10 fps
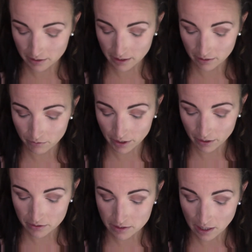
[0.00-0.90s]
that right
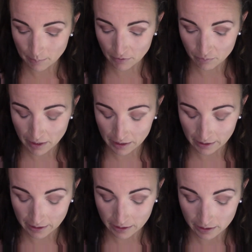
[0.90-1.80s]
on top of my
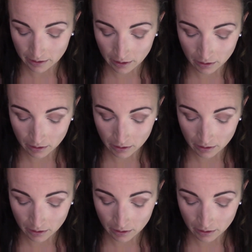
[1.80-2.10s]
lid.